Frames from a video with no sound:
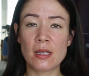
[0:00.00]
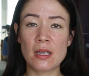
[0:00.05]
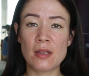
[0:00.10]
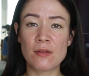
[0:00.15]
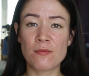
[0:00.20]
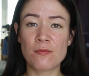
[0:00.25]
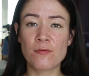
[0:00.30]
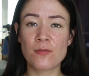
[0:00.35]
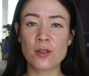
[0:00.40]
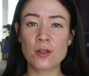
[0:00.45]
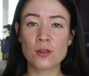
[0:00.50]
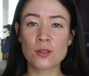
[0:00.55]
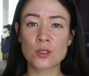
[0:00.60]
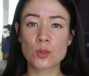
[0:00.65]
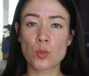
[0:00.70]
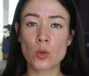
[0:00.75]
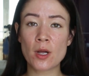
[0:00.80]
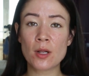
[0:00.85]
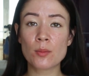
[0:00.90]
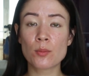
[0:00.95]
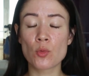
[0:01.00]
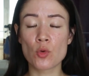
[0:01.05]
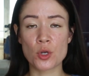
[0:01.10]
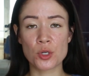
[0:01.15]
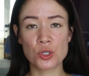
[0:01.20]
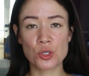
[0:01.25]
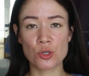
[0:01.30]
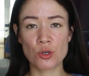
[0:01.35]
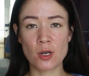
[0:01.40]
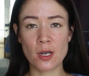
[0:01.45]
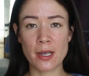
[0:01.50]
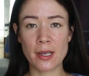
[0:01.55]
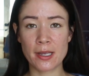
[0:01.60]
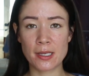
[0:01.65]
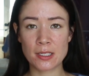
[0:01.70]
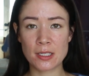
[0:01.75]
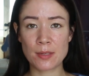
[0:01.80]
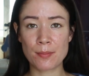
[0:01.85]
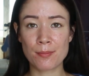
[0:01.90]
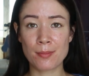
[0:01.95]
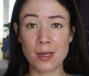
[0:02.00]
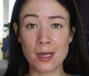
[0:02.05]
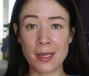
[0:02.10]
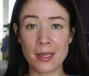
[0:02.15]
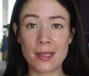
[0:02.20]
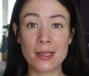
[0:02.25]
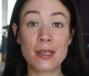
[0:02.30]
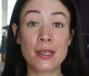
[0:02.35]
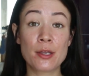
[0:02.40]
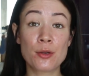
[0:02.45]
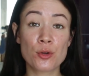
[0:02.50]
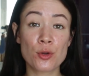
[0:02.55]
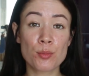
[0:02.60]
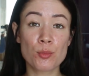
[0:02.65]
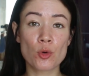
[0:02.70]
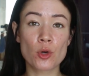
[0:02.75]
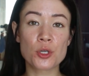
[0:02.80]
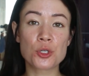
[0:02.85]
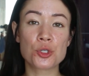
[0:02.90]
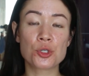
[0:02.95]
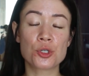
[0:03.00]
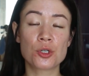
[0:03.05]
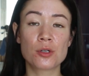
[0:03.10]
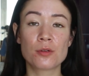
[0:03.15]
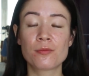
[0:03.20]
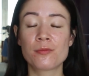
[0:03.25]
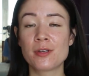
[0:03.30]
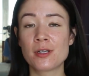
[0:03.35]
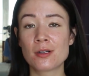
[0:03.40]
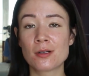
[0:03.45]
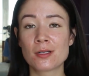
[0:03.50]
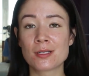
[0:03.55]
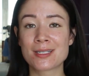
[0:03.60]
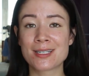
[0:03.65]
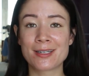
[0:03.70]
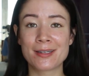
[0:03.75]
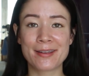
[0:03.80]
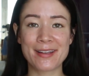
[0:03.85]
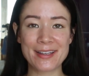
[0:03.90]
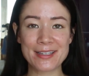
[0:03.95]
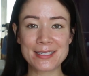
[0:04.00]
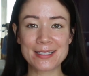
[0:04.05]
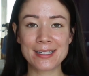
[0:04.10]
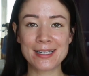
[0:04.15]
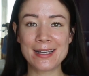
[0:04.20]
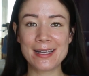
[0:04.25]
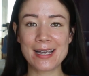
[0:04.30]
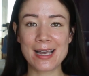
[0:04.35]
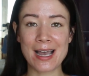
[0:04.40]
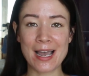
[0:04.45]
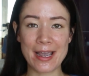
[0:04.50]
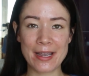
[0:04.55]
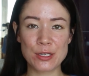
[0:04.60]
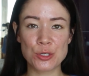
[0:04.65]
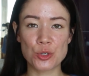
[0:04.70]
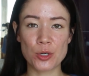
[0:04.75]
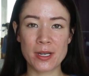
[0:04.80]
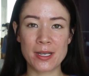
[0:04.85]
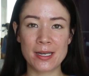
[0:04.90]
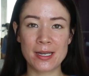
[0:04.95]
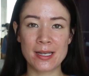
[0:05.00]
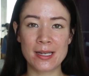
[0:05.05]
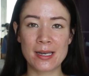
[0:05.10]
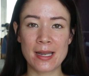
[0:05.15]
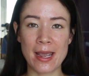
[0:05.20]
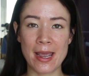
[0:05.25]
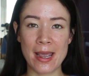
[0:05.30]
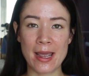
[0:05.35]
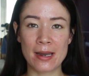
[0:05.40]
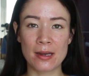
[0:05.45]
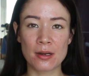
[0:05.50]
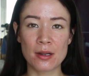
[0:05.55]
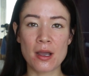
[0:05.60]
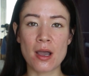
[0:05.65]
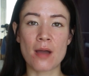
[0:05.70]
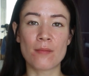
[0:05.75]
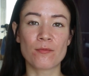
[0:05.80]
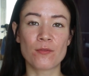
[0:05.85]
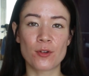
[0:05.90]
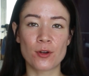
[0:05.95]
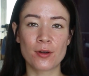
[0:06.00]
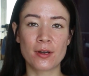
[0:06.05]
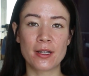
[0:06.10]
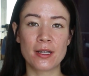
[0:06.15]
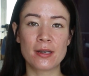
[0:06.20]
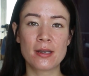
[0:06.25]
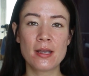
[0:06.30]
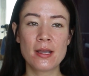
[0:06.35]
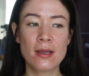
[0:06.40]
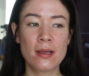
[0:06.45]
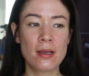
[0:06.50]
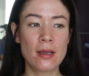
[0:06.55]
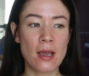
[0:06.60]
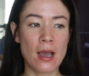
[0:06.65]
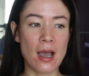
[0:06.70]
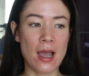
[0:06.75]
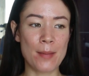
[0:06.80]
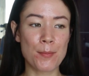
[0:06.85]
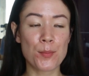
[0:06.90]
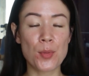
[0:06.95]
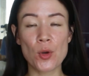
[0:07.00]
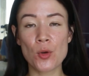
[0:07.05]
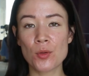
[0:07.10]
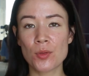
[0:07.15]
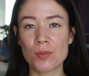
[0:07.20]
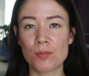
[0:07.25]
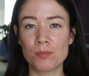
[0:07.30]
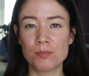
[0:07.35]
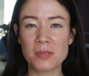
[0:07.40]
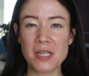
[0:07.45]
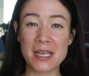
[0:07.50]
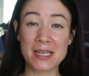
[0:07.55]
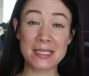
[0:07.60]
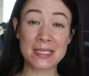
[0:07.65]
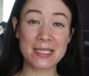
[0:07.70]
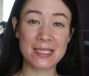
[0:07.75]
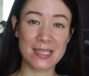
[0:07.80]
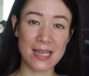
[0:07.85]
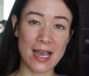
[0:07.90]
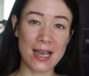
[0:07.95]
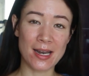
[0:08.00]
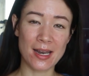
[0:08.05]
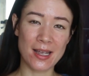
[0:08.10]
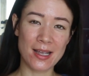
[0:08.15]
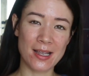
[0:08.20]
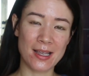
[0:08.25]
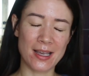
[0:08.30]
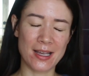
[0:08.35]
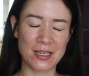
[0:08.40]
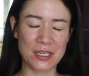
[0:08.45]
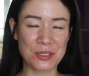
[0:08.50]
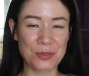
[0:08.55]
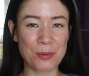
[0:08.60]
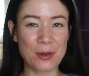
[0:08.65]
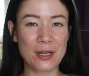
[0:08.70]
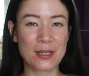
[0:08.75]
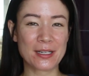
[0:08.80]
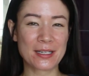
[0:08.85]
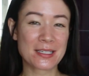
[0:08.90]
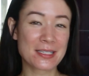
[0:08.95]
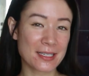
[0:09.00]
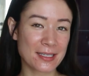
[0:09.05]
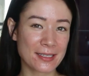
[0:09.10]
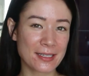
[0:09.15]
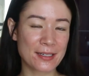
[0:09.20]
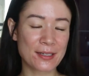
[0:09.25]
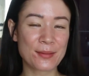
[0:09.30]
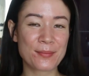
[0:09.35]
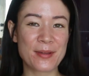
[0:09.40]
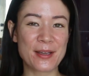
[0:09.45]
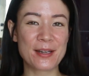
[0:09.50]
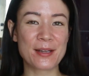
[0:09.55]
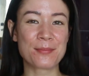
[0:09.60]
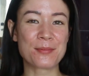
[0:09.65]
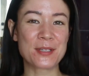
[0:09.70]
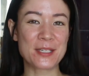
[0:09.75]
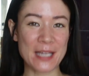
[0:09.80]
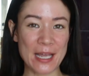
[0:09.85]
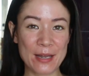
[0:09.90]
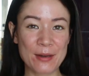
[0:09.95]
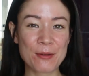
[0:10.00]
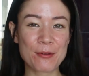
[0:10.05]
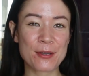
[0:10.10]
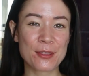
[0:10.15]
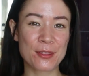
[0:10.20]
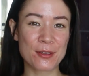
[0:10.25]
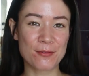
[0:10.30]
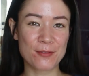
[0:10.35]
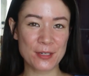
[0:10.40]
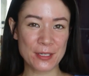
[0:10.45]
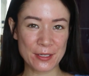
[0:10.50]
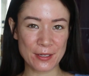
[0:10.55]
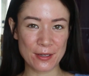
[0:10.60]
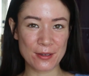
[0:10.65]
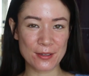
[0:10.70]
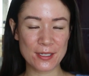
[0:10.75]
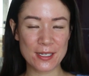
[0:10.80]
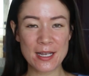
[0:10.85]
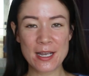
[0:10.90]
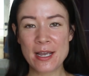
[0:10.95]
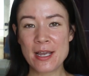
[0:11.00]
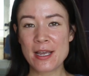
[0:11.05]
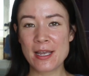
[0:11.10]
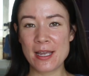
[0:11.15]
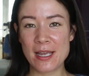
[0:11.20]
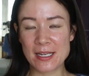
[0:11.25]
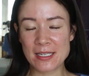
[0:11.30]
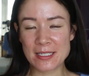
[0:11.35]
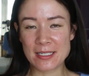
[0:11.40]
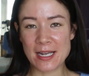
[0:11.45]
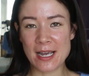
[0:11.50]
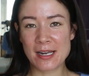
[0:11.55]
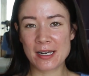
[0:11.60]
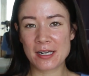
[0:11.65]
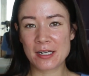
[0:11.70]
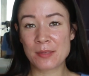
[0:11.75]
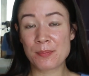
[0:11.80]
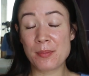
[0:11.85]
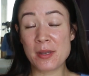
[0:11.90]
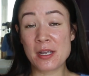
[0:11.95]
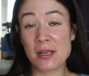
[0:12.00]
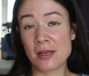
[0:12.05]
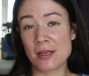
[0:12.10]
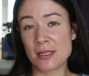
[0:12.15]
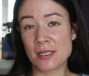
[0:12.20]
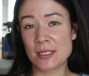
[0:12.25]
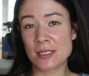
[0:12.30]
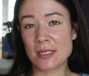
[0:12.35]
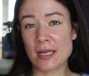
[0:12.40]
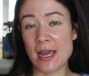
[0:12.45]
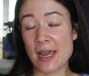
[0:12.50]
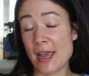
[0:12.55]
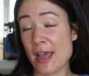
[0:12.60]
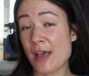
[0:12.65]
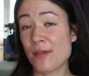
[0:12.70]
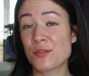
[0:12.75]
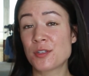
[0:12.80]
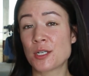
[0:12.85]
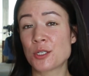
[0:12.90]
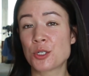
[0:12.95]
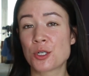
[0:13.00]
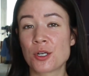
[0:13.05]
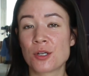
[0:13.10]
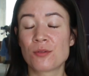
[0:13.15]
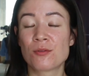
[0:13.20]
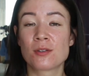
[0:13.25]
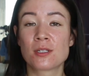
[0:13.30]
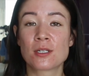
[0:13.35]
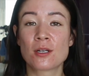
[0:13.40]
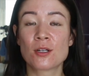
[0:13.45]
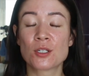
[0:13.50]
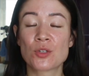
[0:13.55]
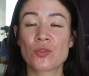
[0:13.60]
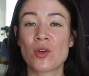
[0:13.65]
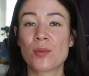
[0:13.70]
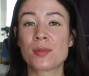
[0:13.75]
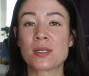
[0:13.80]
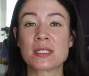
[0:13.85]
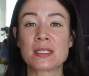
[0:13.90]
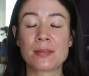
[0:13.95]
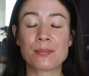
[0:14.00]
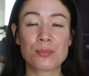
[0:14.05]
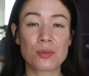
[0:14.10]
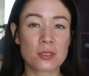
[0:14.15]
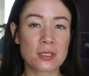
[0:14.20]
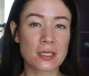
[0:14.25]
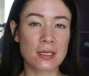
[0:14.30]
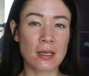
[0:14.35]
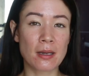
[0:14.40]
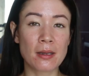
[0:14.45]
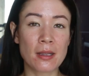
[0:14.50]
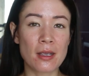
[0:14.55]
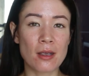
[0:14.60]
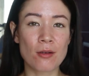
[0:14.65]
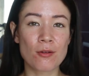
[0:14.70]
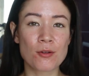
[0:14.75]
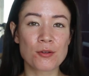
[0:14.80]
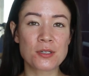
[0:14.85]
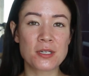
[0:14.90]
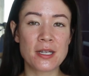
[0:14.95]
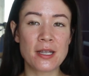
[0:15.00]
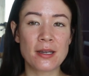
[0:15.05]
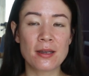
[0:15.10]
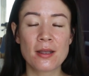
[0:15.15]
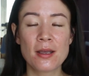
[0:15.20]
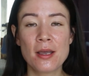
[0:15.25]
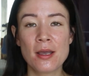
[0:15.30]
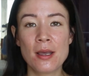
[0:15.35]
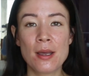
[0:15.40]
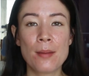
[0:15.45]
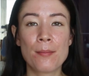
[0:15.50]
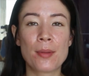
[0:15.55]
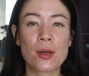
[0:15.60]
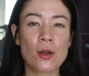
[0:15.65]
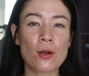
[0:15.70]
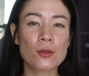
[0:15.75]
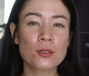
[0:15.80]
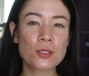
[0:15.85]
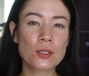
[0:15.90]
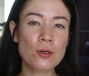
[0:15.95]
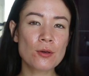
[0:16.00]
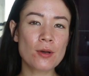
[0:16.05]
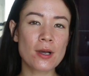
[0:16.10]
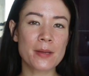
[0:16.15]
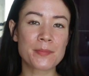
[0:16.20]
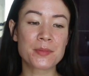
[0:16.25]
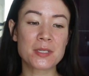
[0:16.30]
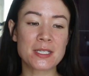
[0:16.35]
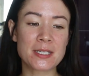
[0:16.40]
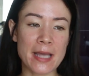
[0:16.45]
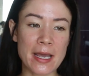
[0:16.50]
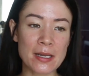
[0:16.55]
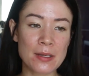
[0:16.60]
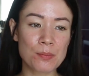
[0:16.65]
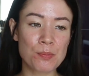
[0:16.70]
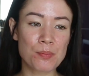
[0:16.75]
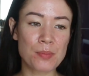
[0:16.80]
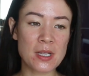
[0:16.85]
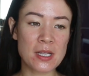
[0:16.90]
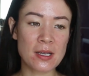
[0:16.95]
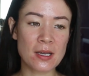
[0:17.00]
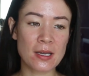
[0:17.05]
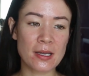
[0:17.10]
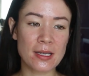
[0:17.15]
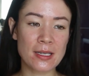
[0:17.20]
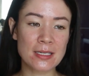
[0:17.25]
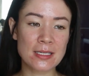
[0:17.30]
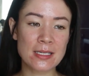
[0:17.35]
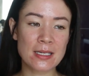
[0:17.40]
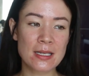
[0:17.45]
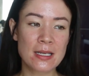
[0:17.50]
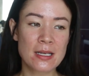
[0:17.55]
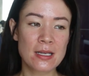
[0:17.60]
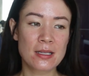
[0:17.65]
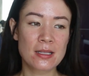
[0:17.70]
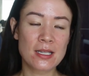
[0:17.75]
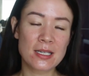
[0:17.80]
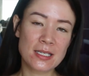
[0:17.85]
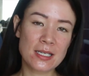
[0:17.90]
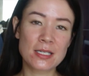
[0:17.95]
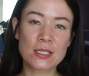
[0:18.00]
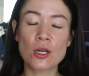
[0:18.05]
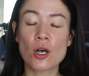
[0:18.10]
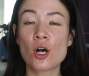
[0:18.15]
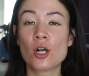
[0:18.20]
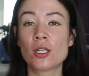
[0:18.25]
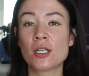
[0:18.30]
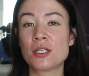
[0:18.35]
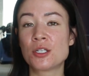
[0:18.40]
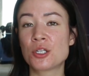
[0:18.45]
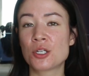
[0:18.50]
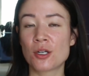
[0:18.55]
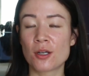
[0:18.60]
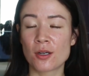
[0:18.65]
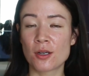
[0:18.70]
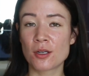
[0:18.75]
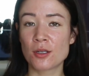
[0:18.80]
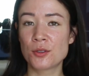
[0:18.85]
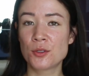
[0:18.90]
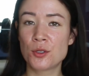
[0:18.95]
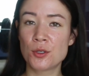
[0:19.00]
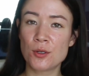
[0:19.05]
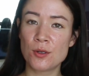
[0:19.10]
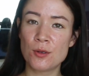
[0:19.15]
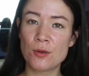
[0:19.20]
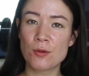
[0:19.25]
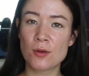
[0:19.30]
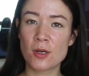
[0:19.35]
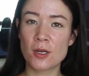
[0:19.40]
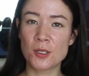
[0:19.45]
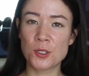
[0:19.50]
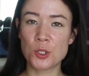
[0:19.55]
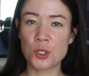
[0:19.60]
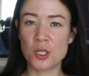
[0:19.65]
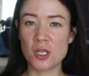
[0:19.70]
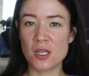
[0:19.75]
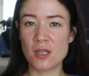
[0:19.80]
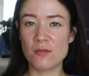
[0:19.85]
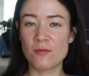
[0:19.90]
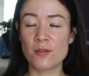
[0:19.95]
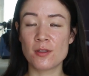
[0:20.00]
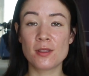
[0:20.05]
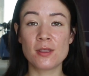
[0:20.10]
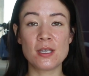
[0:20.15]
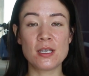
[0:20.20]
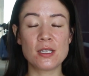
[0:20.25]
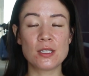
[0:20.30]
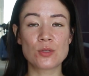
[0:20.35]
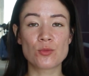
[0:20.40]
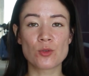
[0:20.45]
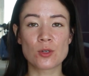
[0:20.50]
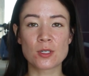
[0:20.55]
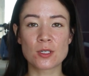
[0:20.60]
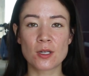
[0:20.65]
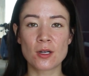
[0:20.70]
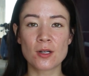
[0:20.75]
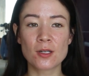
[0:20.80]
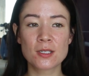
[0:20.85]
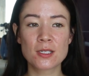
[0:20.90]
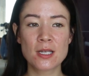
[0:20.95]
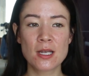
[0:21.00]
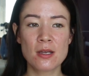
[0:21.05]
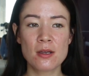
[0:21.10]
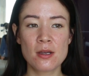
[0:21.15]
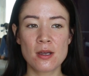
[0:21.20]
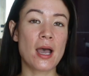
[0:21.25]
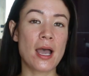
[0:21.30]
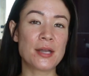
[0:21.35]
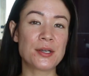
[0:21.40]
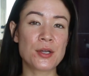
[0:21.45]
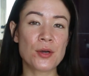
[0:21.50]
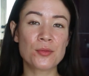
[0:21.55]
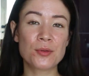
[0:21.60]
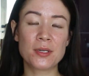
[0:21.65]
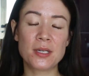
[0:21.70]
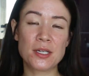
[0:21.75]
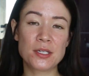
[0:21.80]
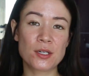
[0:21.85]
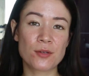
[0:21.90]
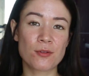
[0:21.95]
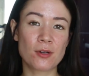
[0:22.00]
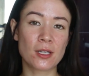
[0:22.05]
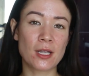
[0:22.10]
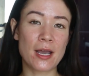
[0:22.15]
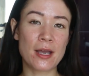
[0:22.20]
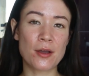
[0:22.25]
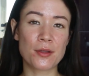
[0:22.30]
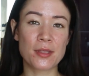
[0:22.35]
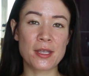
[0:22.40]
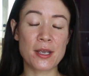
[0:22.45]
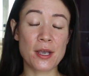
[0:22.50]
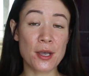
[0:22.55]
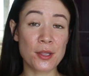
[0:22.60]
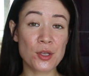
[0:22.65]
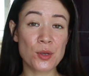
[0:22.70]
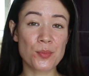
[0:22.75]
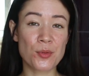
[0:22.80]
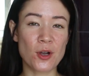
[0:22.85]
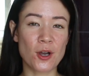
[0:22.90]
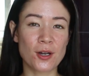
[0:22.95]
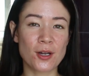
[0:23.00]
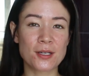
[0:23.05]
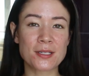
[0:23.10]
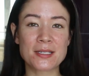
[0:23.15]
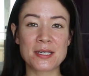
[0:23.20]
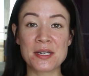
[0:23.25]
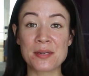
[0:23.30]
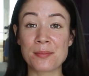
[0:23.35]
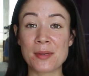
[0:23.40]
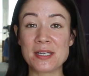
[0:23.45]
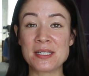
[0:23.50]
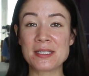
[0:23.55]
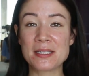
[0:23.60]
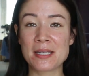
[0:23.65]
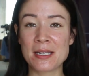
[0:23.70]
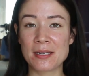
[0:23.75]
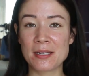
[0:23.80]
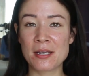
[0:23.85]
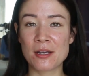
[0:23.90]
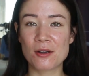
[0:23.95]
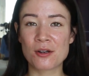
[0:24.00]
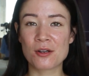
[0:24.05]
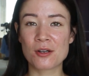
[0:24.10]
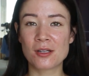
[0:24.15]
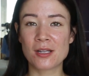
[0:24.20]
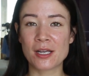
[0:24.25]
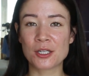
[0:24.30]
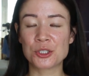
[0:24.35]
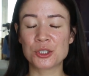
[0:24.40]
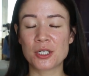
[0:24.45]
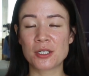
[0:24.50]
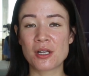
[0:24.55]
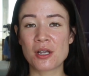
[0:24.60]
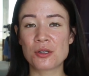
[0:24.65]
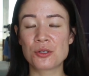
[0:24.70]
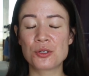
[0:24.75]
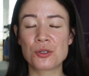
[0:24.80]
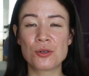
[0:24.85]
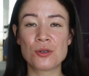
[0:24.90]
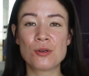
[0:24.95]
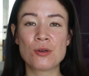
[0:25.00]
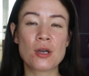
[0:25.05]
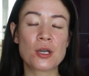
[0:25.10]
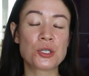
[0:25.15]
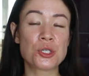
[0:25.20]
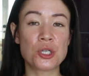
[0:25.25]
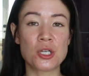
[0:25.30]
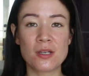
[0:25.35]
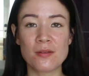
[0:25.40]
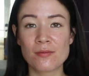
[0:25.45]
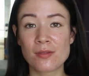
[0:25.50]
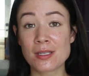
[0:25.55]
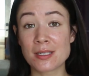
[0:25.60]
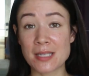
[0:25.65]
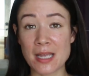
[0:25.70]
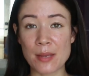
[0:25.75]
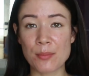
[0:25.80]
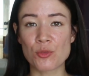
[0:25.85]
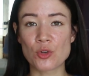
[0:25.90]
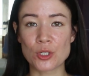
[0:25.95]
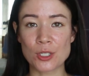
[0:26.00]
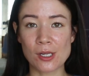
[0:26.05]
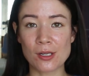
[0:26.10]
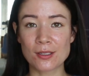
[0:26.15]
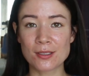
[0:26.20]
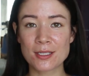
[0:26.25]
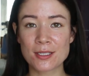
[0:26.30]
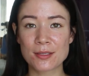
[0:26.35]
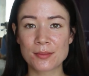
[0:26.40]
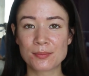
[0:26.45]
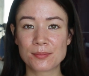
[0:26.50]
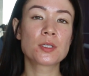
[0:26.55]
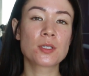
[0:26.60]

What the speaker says: It feels well moisturized. My inner moisture feels nicely hydrated and comforted. I'm both ecstatic as well as a little bit upset with the result. Ecstatic because I have such good results from a simple skincare routine, but also upset because this is all it took to achieve these results. I don't need to rely on the other products in my skincare collection to achieve the same results.